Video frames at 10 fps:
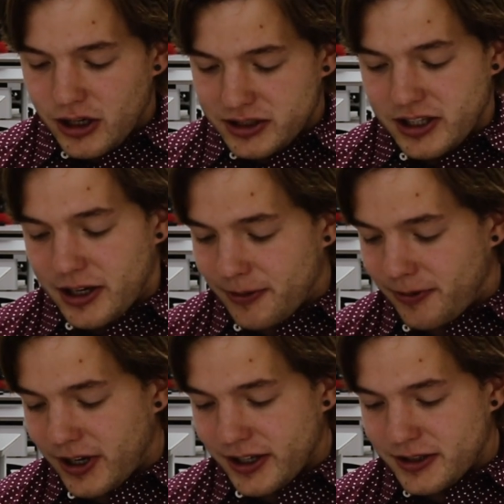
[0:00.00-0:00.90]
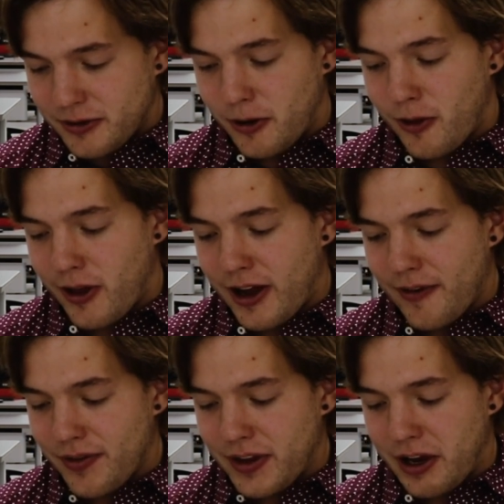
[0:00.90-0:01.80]
side effects, all
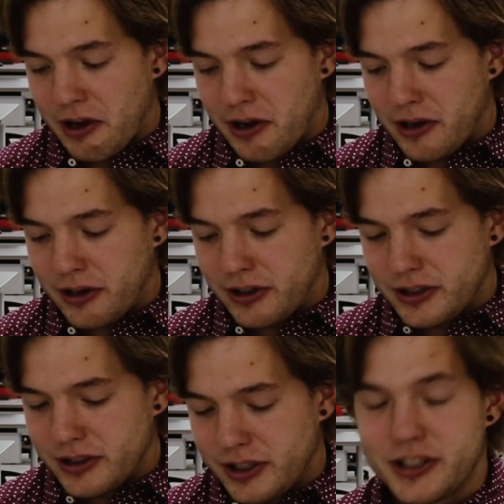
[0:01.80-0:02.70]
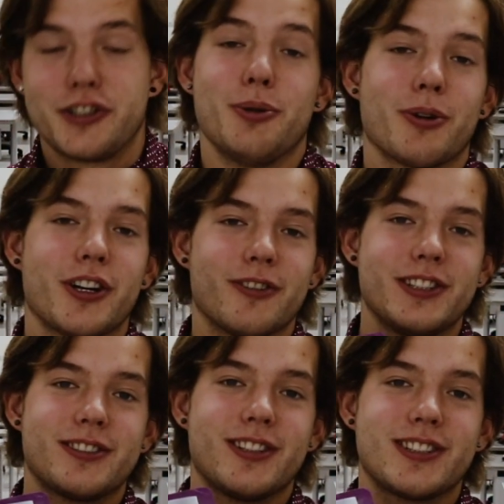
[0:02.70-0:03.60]
that. And it's a super good
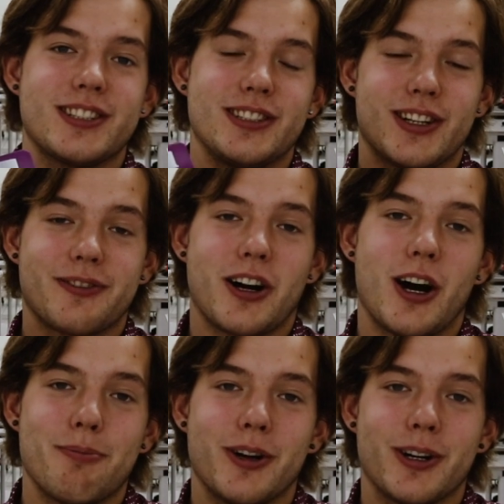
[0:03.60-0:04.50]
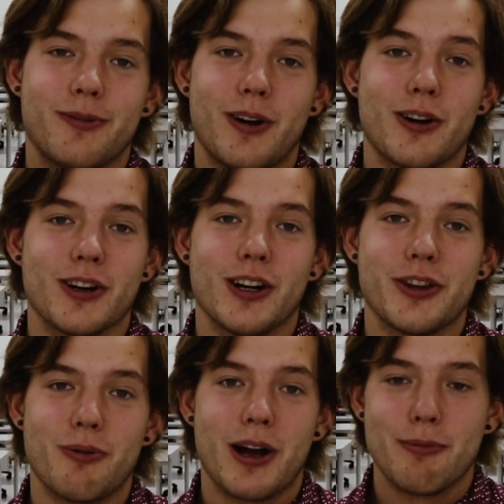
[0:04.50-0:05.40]
resource because you don't have to hop on your phone or
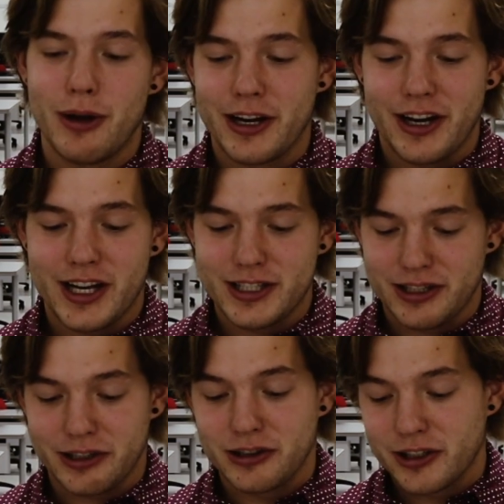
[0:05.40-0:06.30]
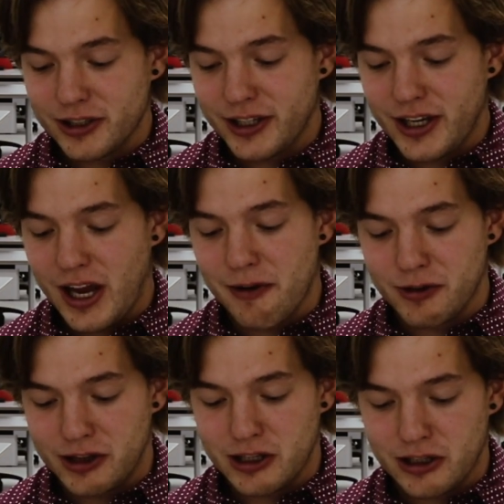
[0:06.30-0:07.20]
on the web, and it has like literally
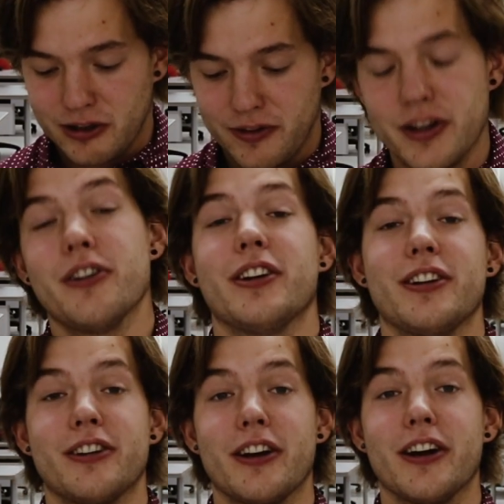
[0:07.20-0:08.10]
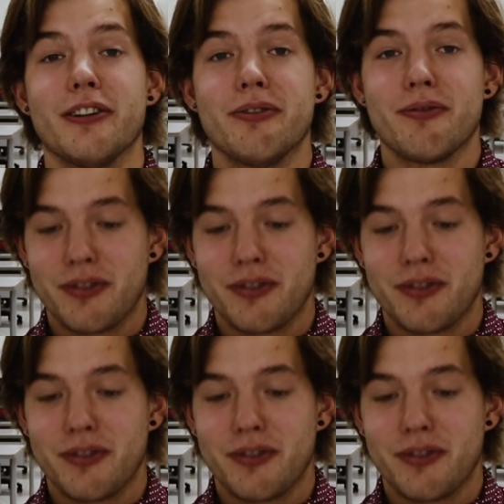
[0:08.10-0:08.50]
everything you need to know.